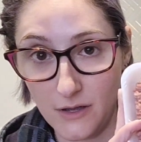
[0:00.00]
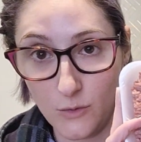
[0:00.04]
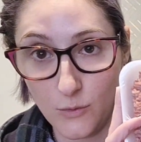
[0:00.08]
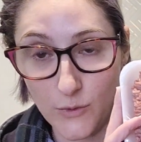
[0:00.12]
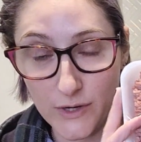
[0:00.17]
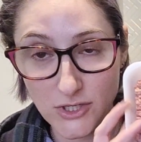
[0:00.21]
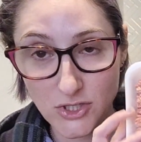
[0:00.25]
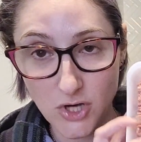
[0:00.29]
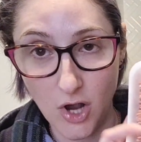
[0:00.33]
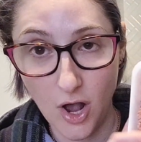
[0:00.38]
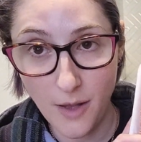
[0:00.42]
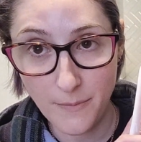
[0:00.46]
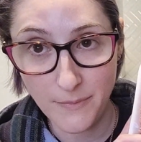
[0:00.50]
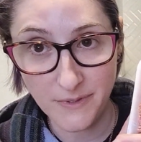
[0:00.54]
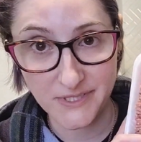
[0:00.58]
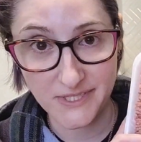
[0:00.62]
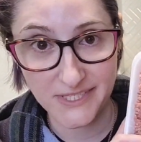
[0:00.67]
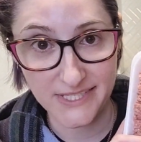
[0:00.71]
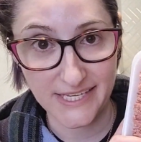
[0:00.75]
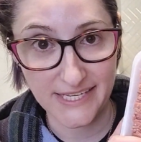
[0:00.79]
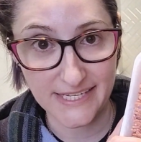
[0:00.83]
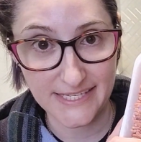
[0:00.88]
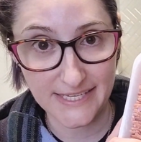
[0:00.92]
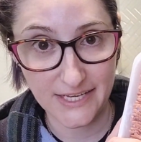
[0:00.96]
which
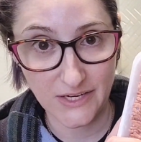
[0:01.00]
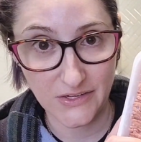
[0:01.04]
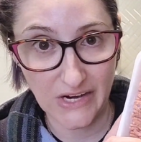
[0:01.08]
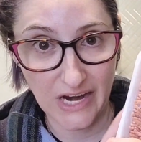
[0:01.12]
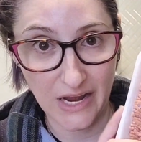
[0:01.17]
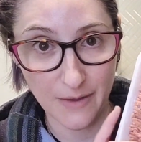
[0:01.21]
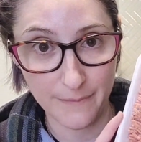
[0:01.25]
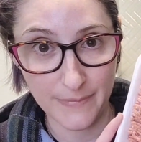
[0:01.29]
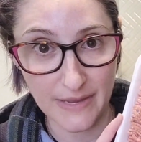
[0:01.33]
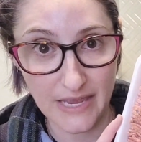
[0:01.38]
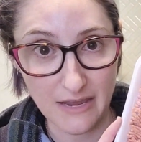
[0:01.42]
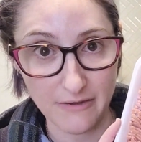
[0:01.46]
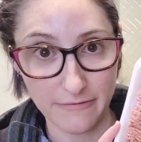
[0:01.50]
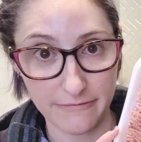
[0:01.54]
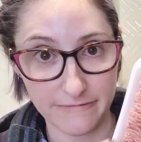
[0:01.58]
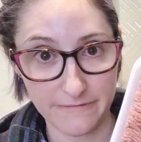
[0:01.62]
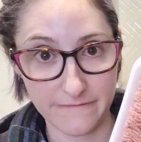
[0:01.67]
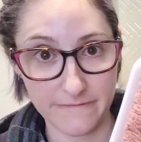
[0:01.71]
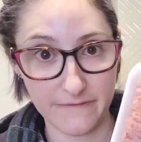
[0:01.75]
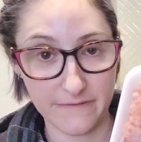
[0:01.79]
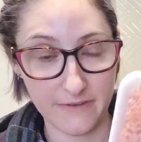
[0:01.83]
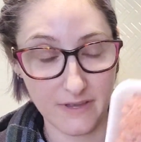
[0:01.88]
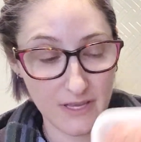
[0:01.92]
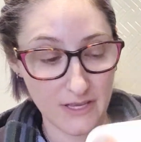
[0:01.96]
almost tastes like ground beef.
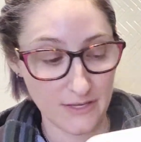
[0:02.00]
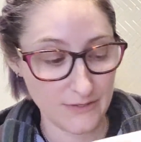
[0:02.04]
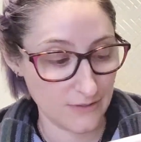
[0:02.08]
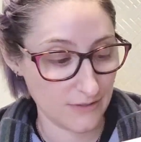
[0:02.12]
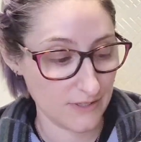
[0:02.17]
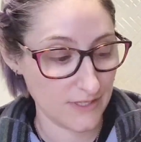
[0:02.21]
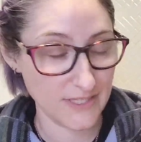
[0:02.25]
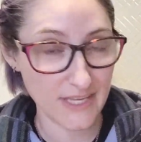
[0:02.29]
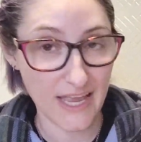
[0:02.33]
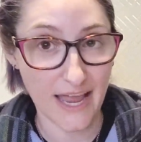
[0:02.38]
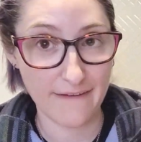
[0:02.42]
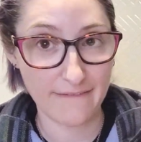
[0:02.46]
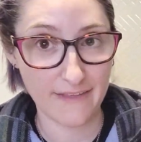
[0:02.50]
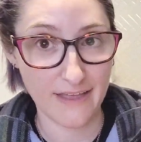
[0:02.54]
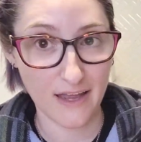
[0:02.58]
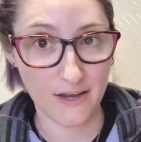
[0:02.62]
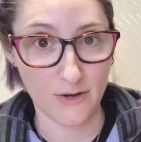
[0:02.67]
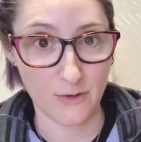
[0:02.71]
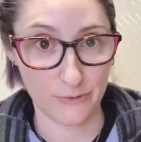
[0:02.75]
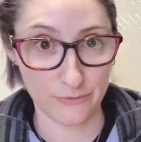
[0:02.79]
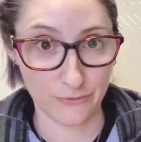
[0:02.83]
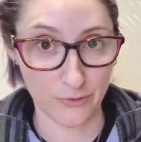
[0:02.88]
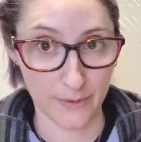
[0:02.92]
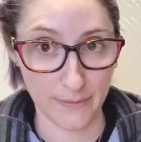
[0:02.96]
So at least I have
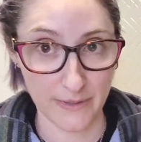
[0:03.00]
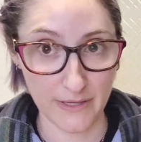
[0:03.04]
that going for